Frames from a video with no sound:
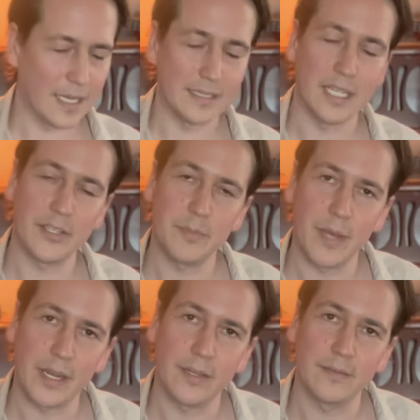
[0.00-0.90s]
That sounds
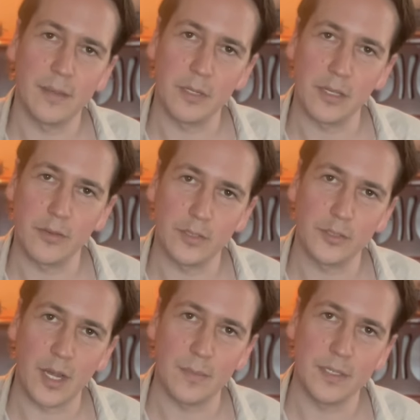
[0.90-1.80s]
better. I'm going to go into
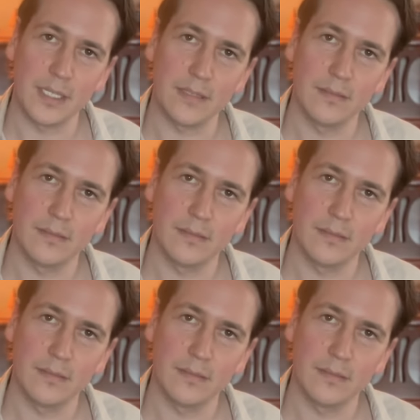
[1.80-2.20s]
drop D.